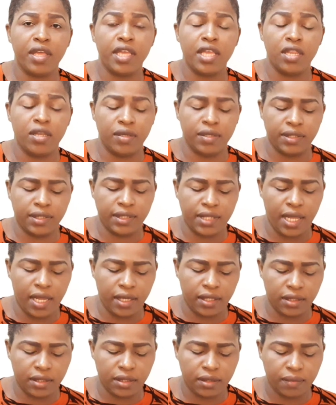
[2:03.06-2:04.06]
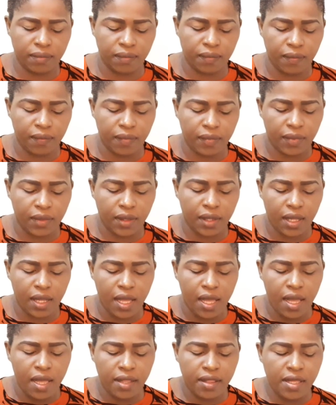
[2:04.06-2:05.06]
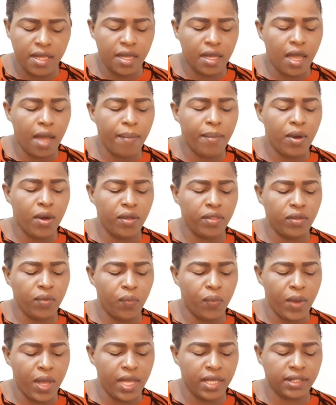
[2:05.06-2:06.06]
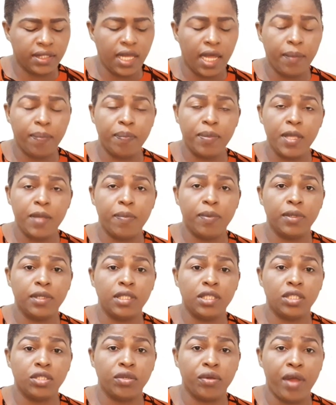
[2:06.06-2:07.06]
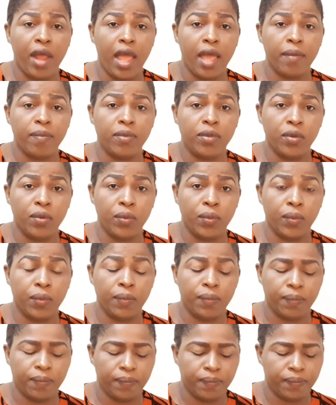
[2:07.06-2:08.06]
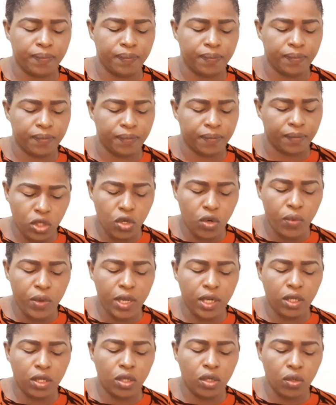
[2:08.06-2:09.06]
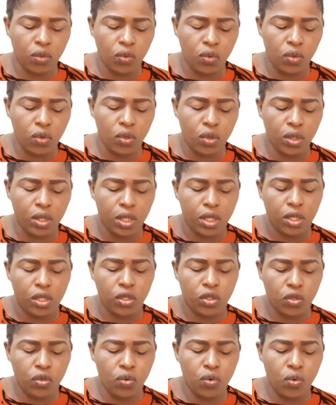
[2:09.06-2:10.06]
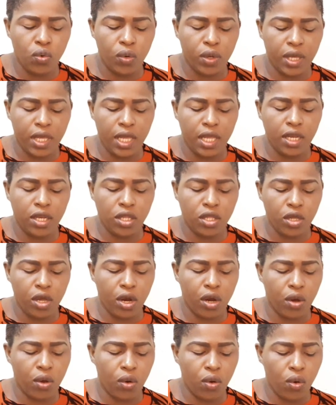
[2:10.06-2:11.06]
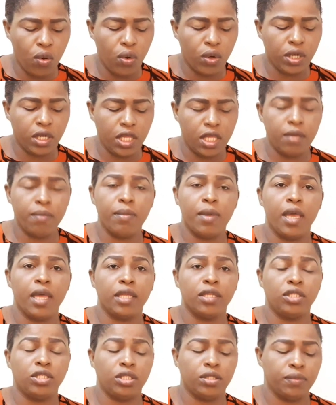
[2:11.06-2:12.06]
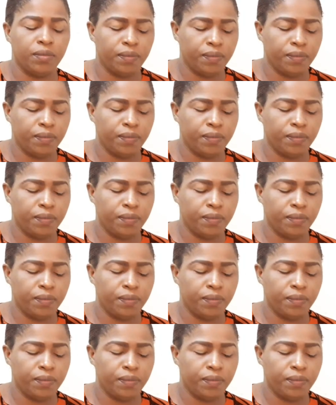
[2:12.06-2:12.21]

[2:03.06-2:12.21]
innocent. Think about the ways that people describe you. You will glue you in your own image.